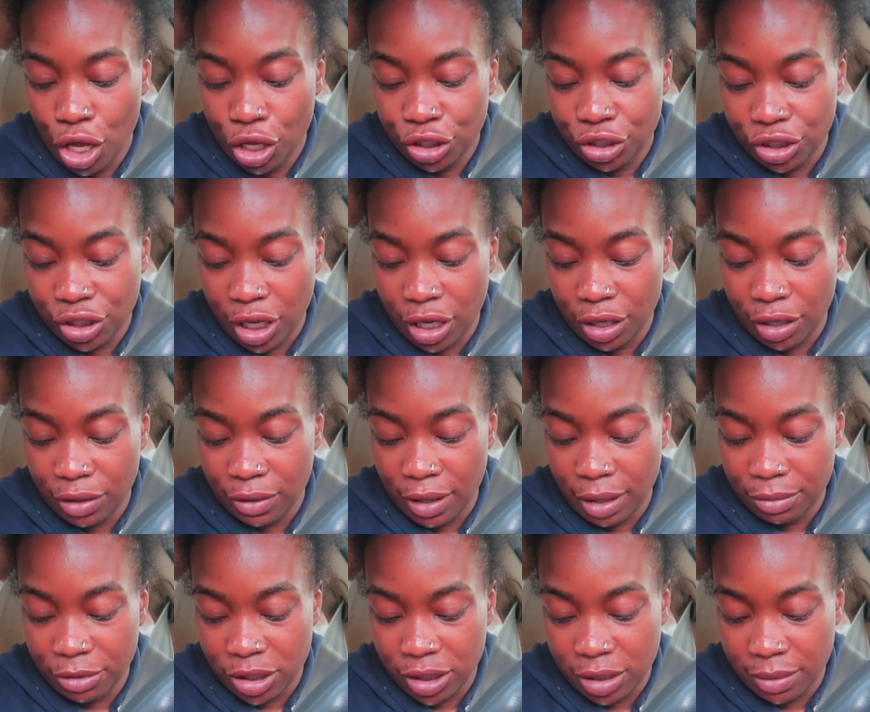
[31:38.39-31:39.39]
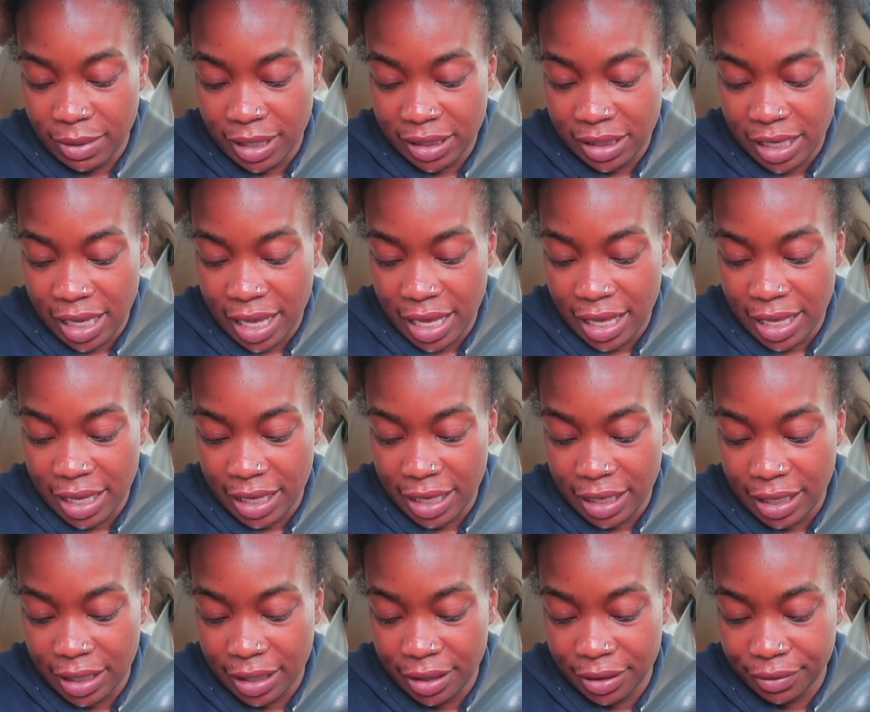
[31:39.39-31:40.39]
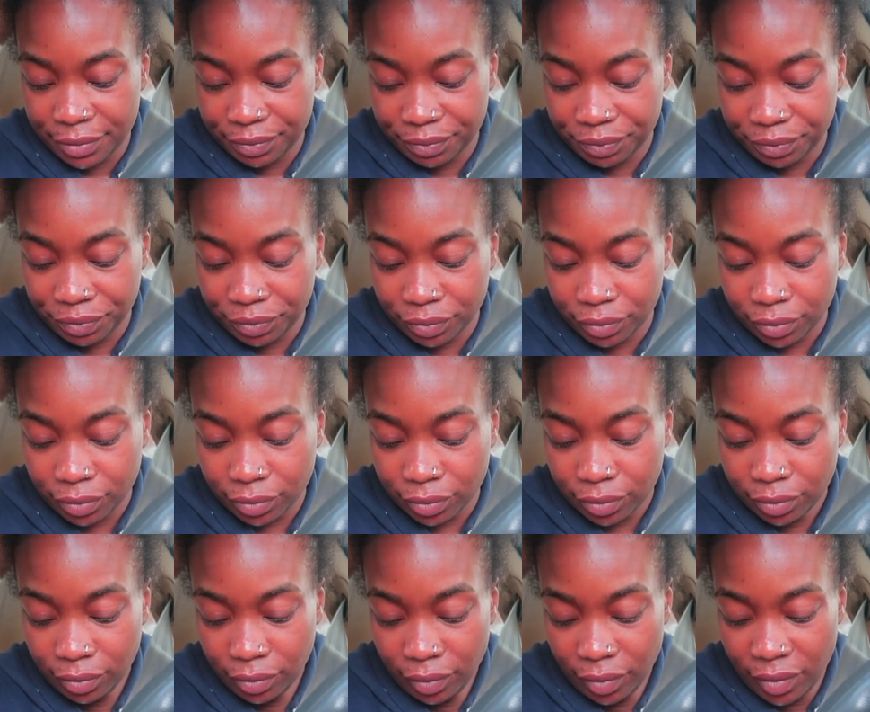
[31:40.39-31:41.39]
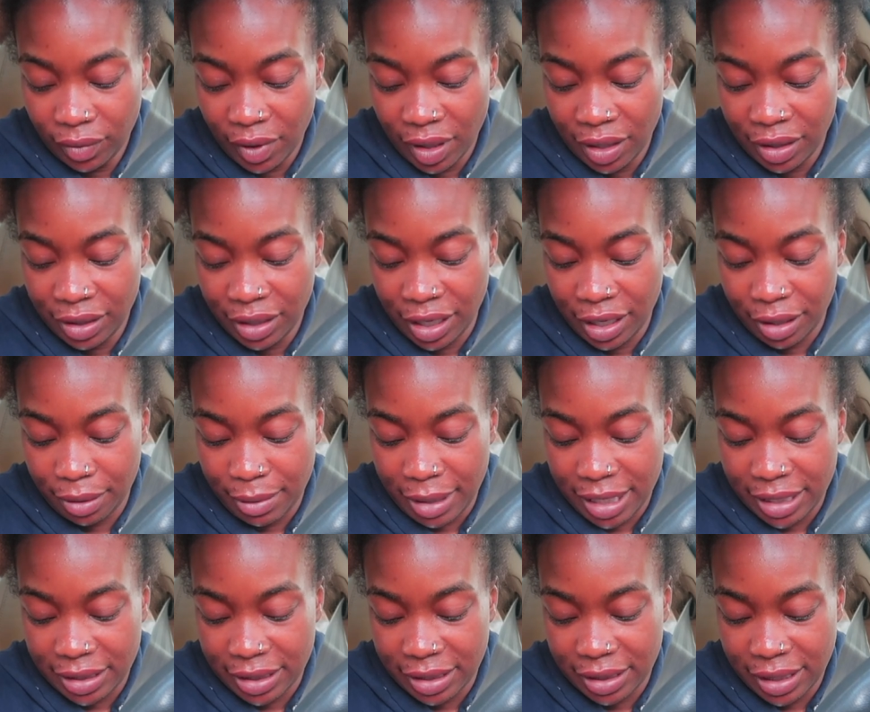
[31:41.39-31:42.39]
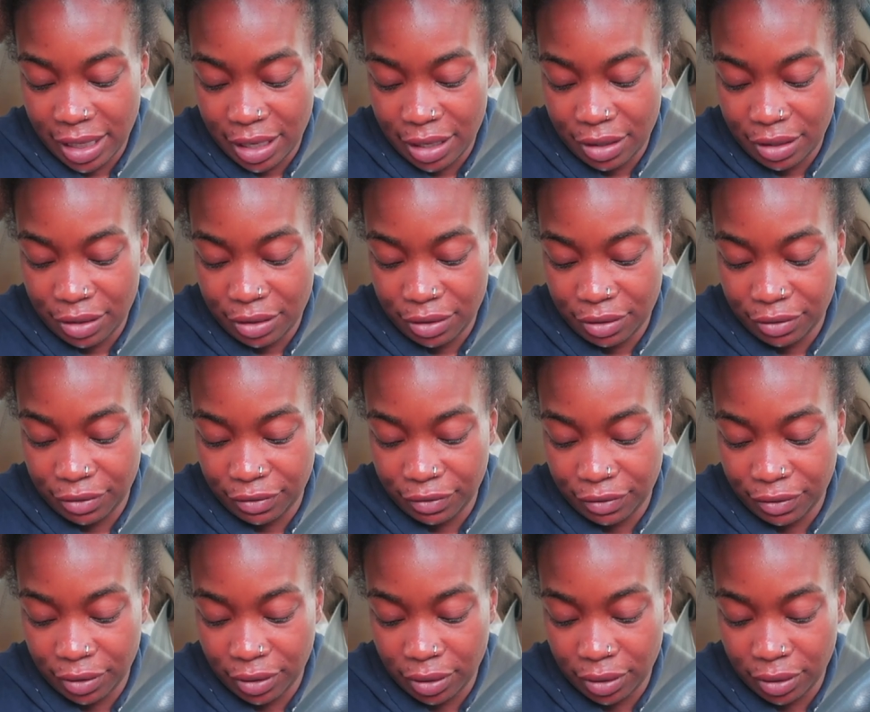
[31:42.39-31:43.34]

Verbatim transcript: So I'm just about to head there myself.